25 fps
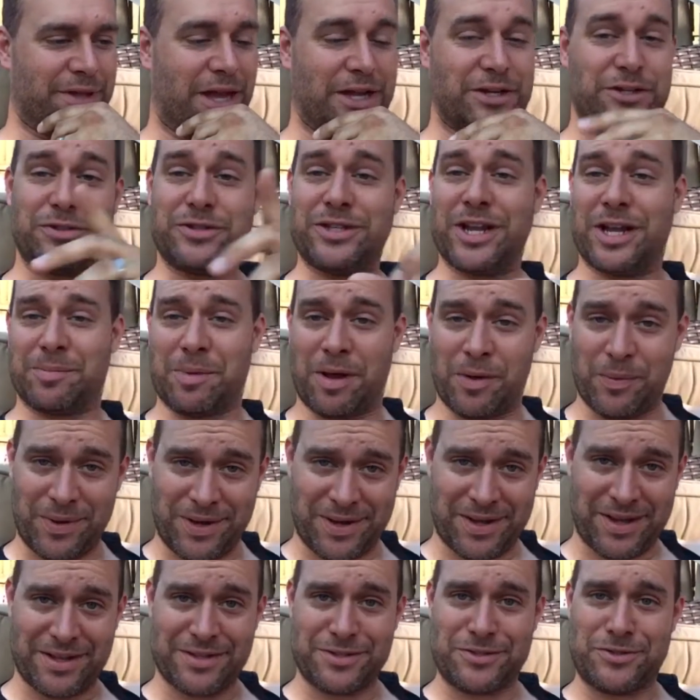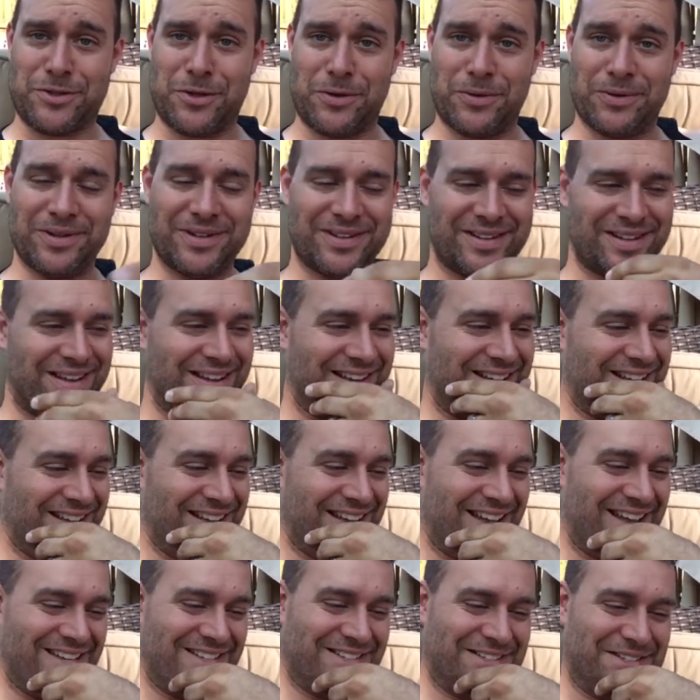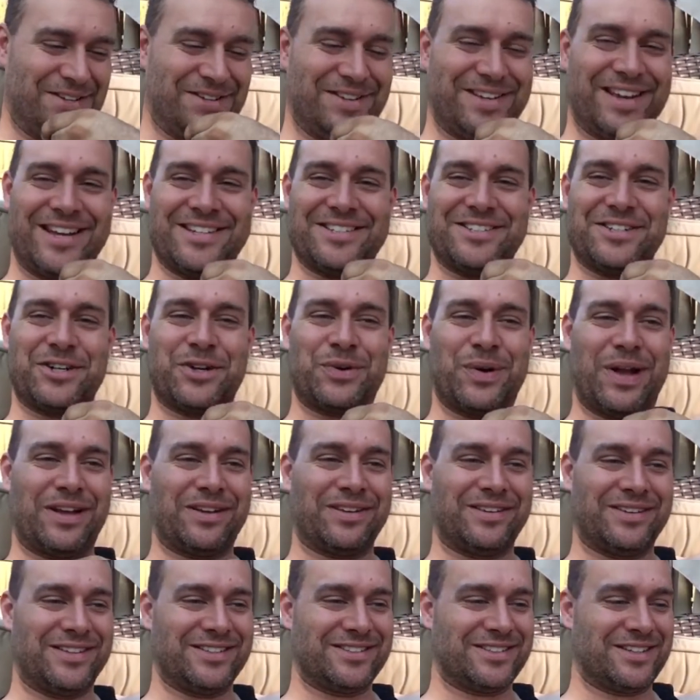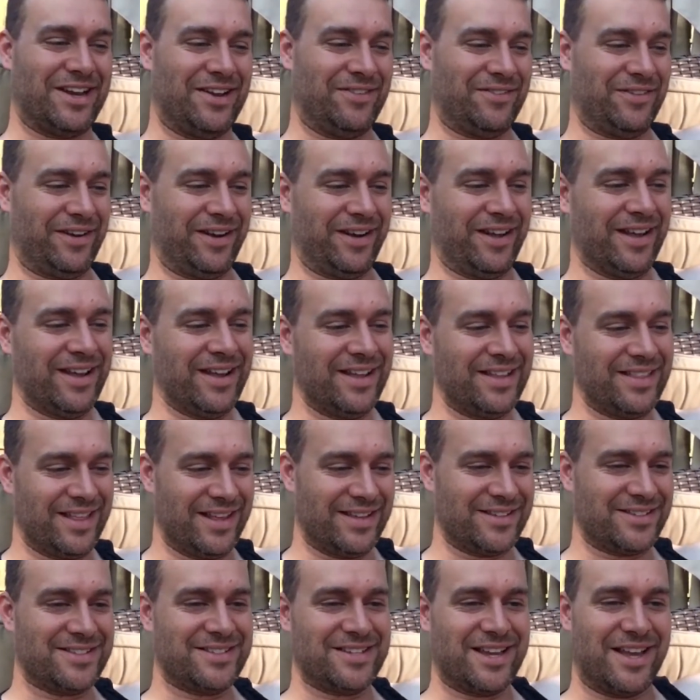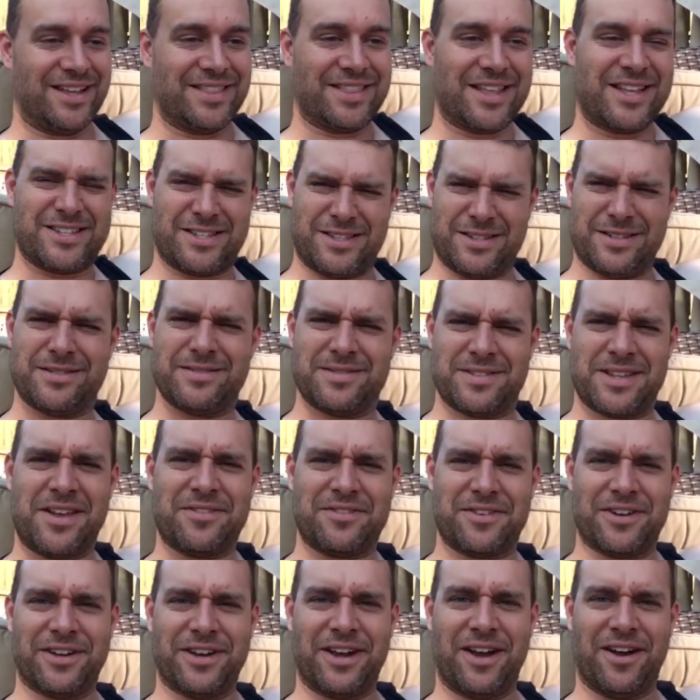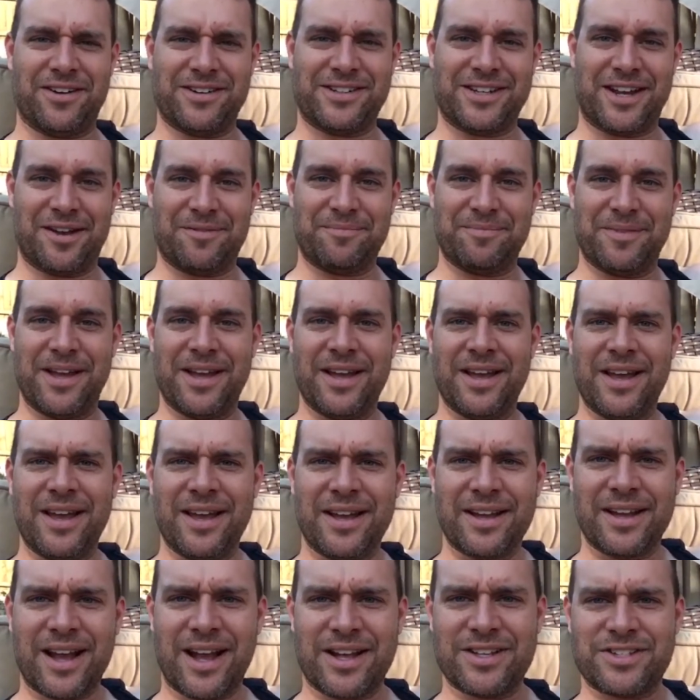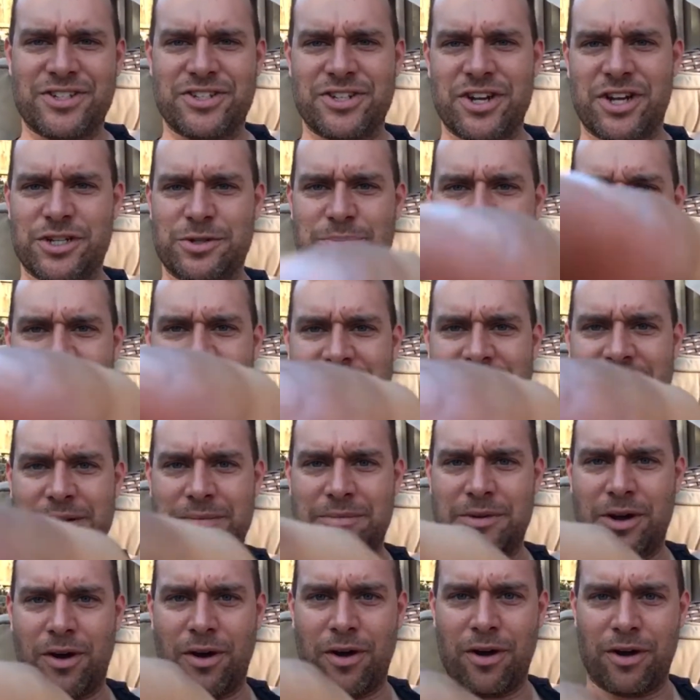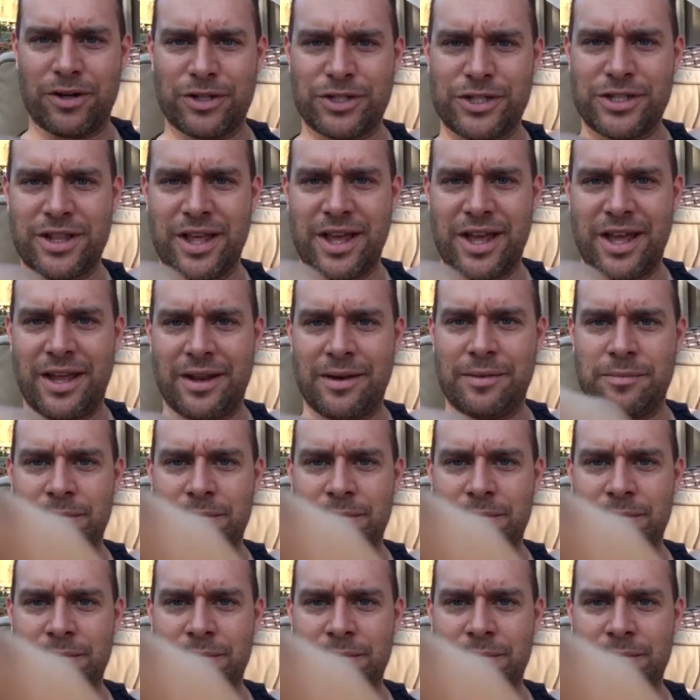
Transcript: I do take my weekends though, as you guys are quickly discovering. That's definitely our time. God's judgment seemed harsh